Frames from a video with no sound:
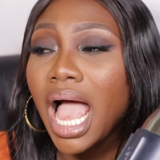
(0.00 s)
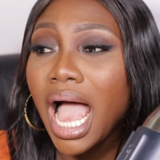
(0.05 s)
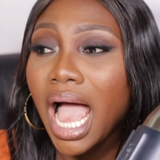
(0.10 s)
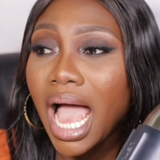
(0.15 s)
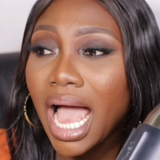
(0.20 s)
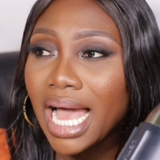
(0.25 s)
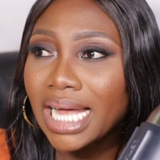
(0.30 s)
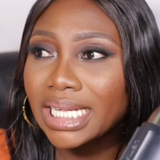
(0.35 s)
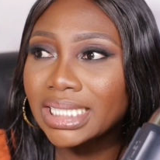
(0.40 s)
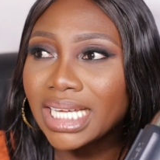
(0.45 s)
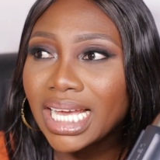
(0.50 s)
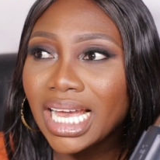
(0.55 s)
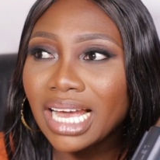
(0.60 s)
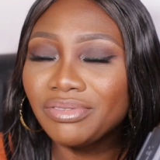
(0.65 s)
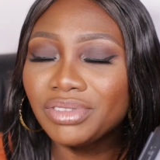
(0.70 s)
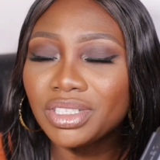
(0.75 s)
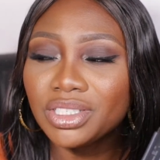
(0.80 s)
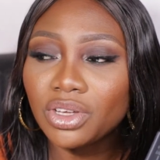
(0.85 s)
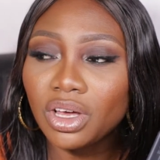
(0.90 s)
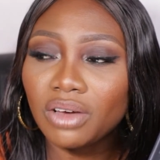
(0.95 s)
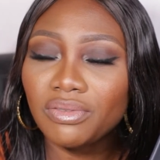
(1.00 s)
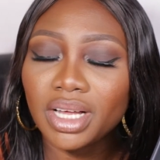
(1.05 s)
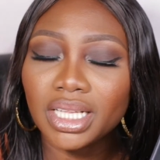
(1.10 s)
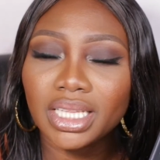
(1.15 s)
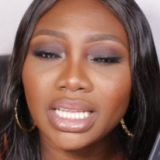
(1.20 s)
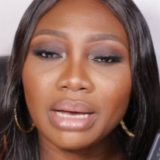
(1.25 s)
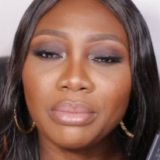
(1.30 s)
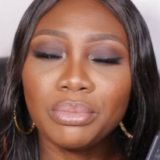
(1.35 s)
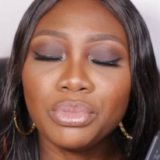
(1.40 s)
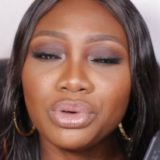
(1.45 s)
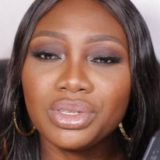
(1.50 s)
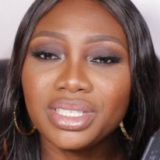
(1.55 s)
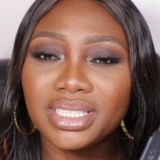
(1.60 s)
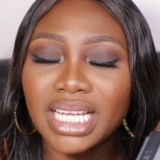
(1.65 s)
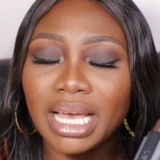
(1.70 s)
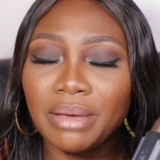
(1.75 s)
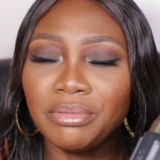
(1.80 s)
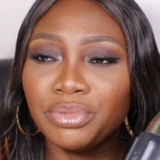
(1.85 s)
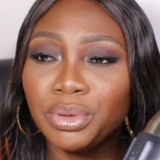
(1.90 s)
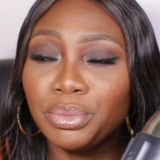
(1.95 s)
and I have discovered that most
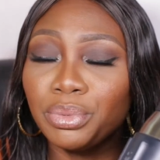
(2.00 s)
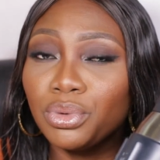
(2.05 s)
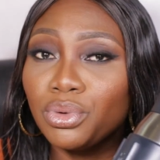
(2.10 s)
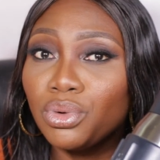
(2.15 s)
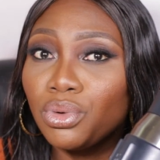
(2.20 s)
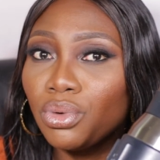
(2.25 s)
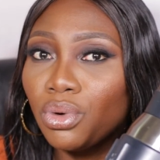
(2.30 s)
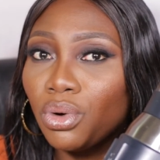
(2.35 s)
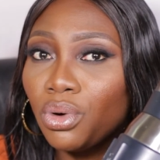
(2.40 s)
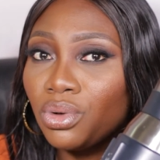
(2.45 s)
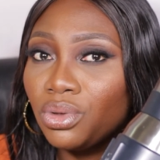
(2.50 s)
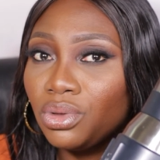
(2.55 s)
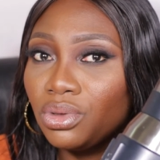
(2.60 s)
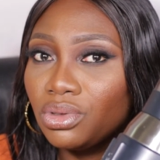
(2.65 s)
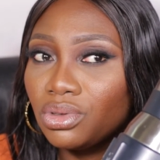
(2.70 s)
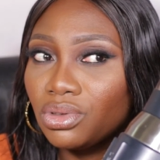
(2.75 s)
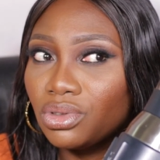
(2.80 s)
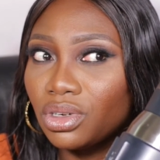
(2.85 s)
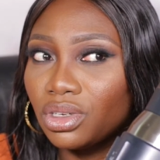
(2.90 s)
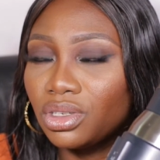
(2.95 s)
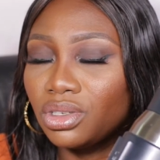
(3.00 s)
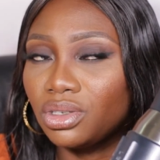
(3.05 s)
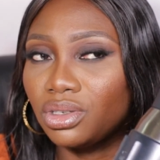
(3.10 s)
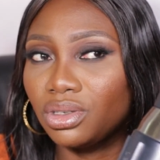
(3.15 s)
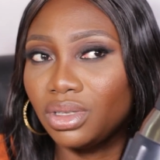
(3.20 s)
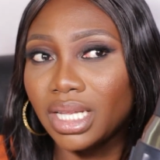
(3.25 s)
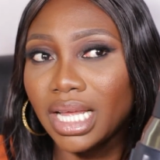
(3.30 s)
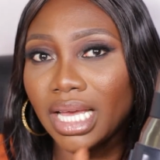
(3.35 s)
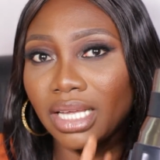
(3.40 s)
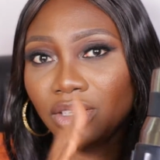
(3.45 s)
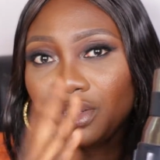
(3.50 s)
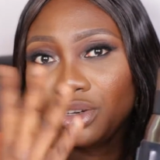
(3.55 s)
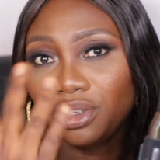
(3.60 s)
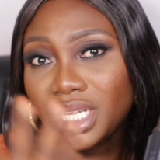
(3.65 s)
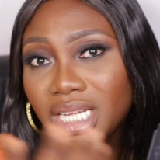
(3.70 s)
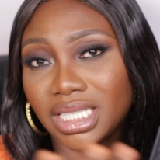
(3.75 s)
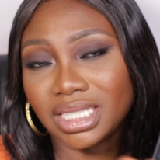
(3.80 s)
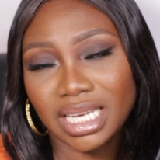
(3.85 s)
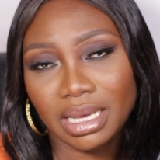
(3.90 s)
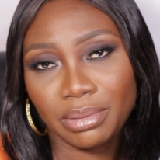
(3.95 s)
times people who own such, like the
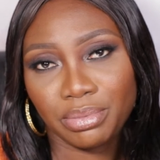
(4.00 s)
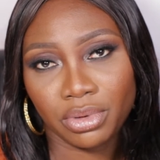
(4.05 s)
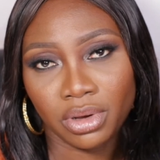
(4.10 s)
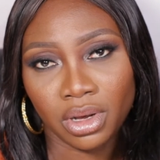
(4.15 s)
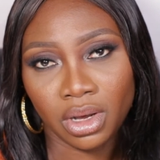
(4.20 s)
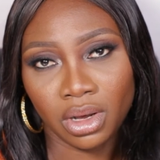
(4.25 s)
other type